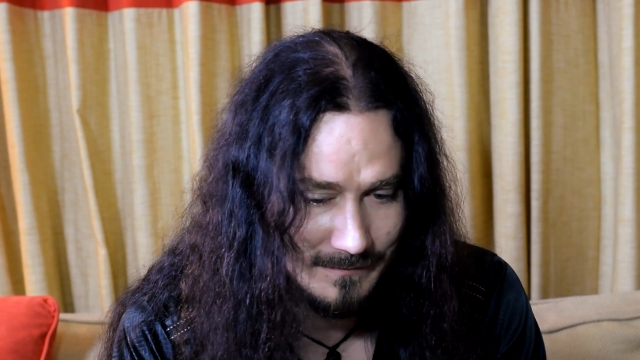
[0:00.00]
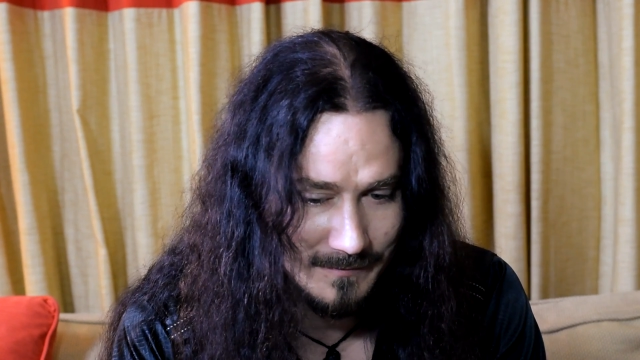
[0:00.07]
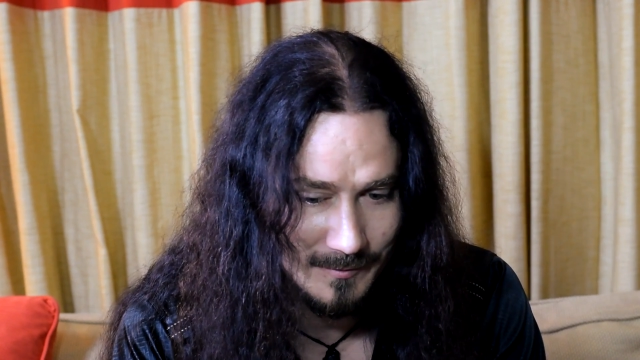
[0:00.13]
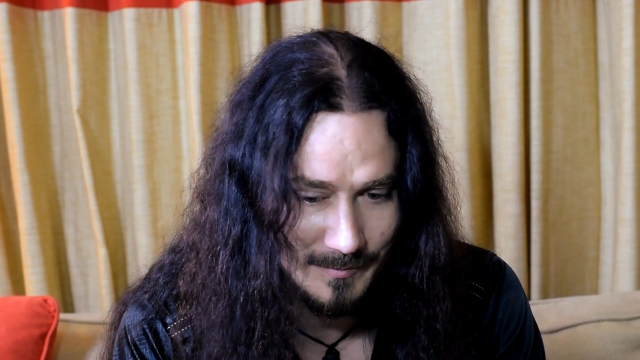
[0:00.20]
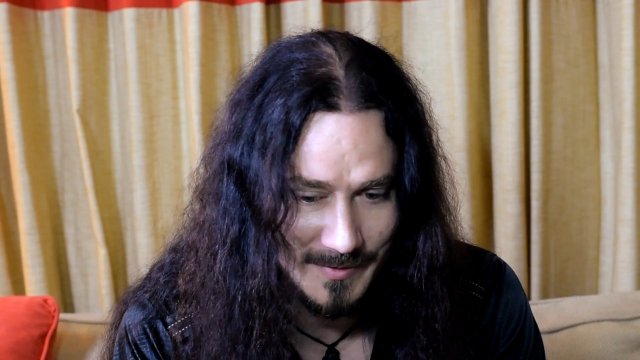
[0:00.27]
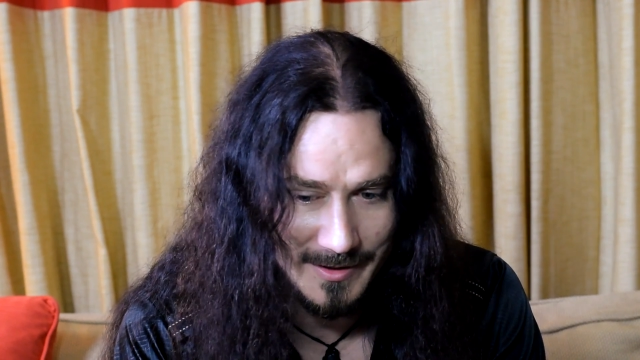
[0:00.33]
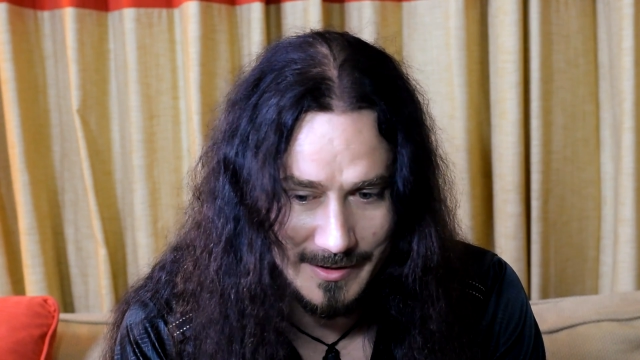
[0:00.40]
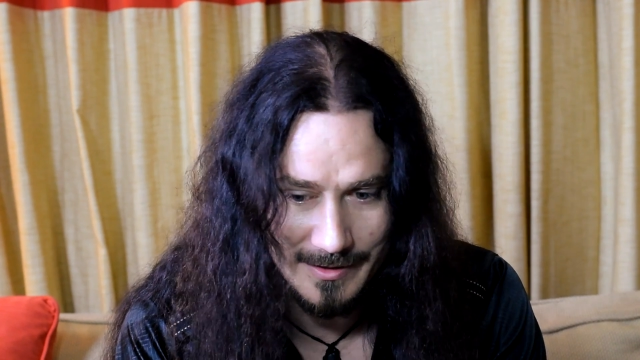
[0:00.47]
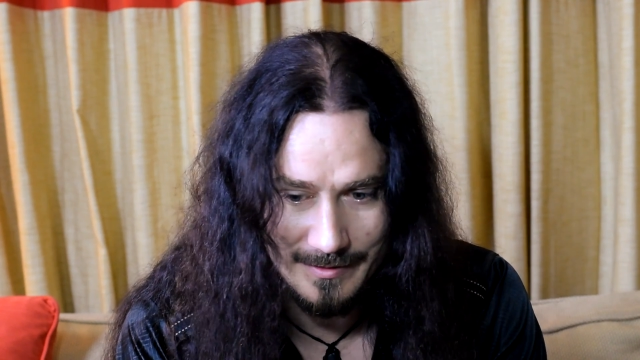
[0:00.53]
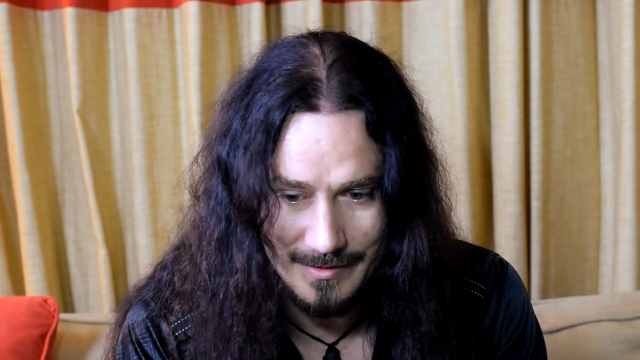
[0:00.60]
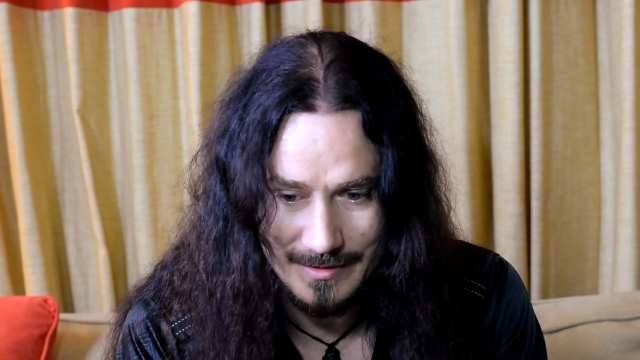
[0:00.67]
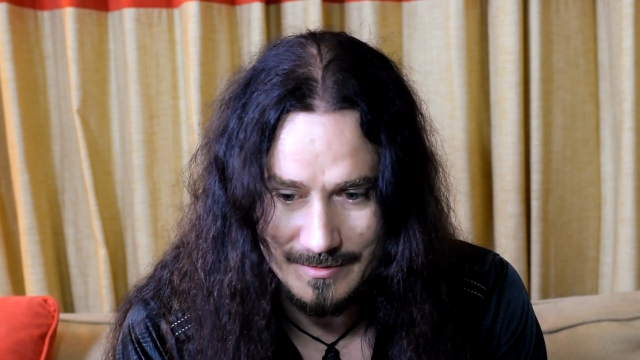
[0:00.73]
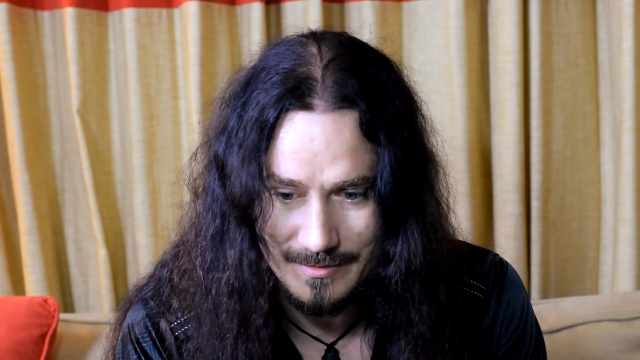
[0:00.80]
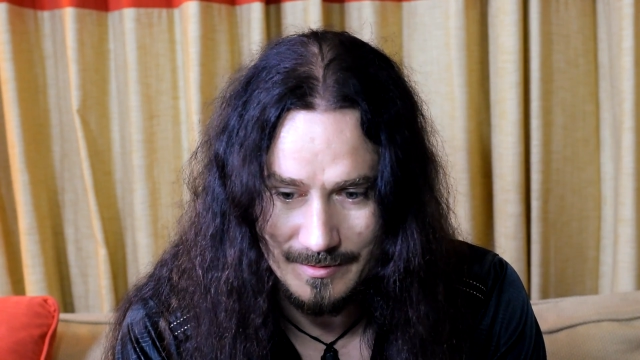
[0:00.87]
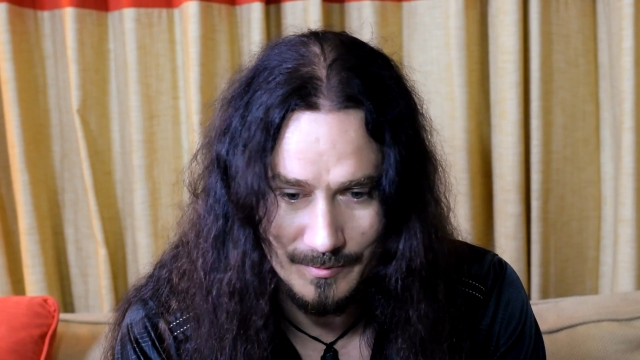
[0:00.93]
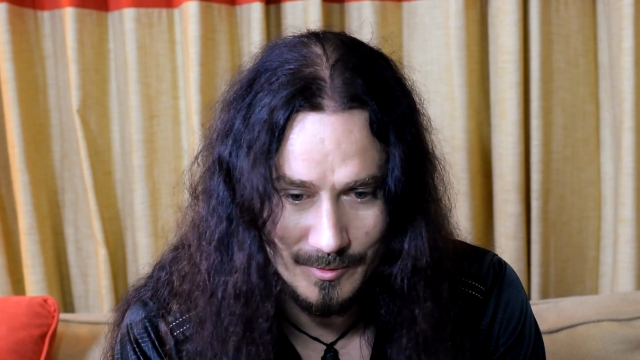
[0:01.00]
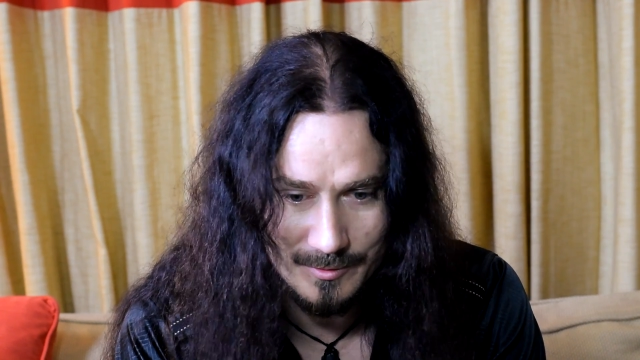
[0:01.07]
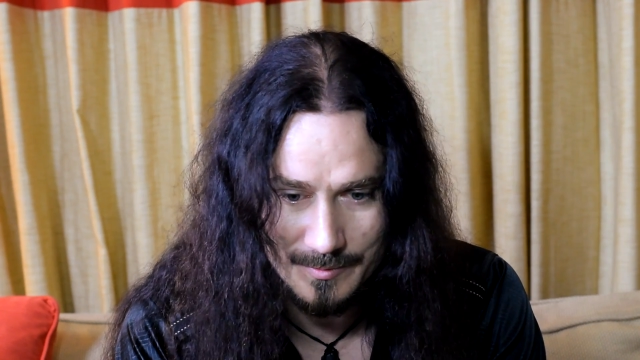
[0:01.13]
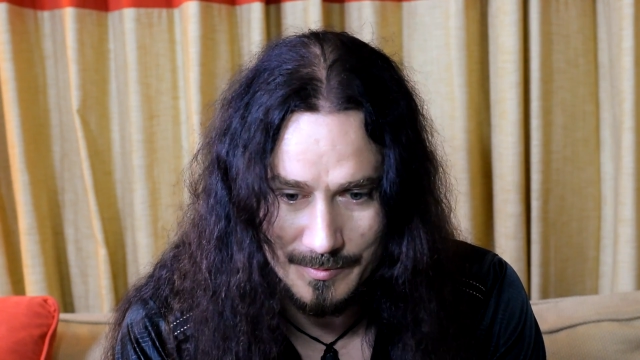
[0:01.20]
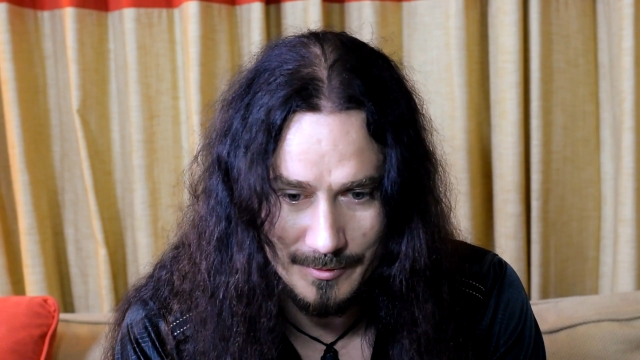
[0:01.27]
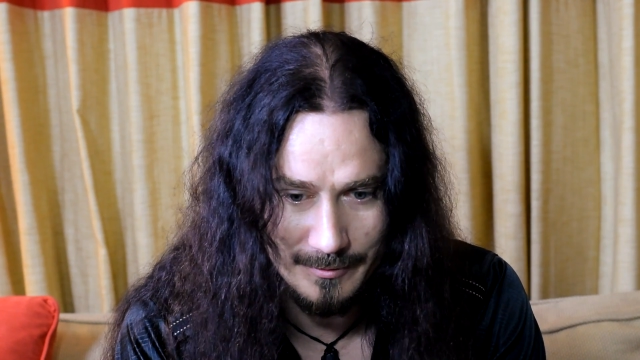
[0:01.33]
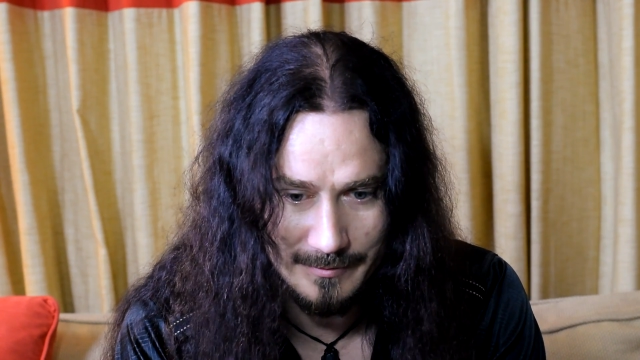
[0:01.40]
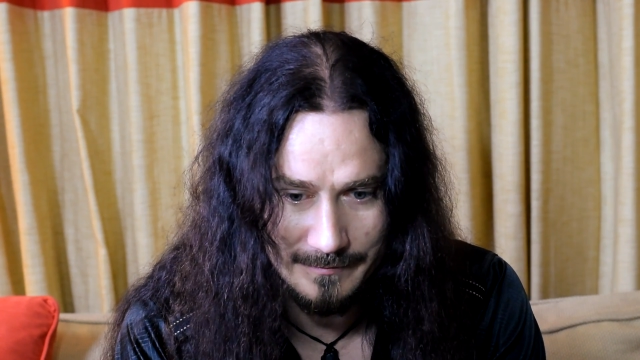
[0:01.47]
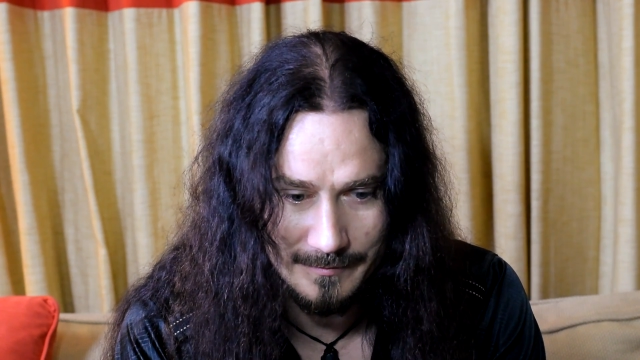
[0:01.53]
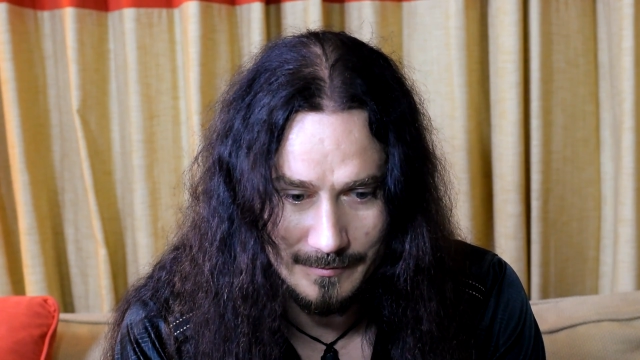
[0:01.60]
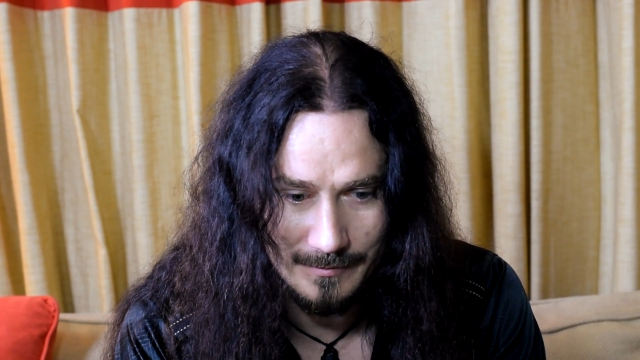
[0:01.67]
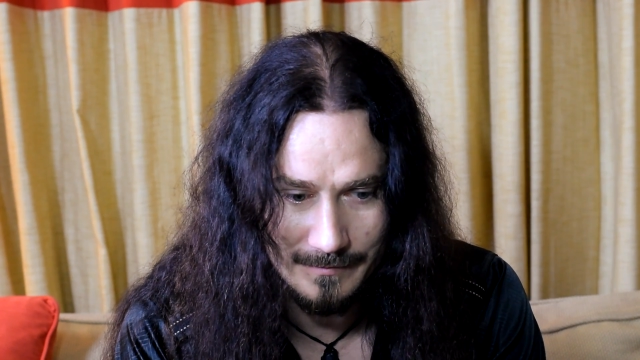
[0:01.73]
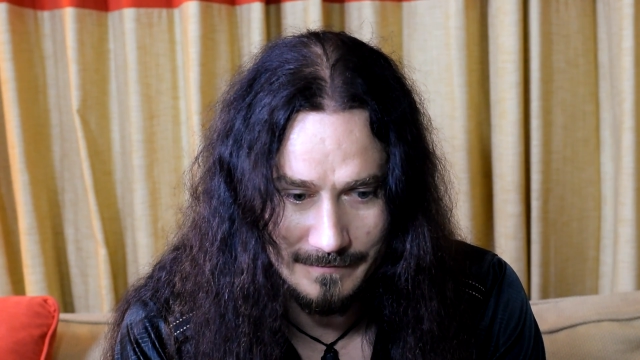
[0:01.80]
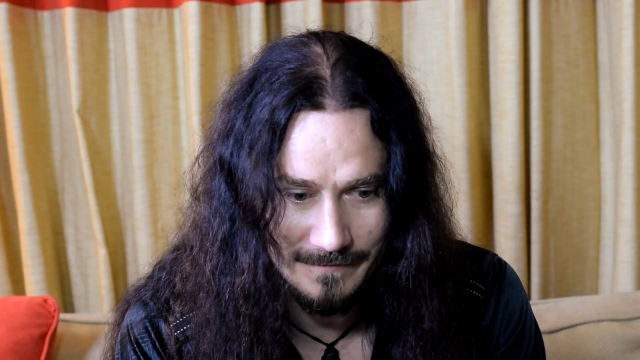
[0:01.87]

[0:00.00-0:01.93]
For me, that's the most beautiful